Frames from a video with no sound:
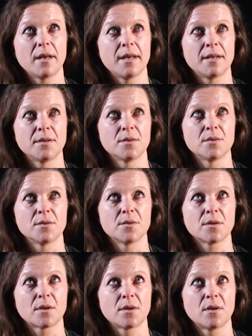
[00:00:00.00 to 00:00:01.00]

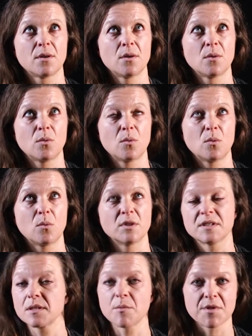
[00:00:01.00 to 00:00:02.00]
And
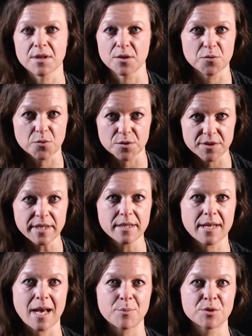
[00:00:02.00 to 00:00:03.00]
when something
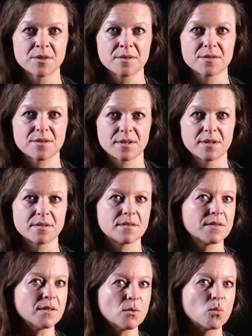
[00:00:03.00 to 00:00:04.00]
unforeseen happens, then I
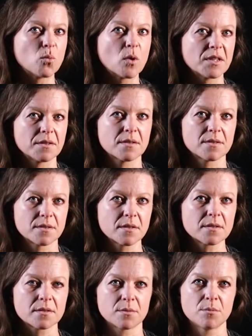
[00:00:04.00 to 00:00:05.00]
still want the
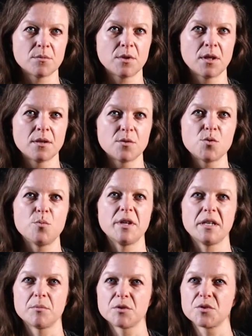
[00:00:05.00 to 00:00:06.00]
system to
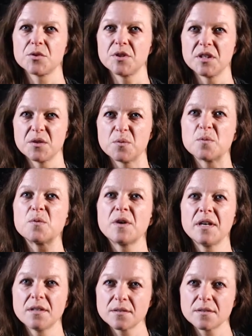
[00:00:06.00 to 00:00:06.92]
be able to give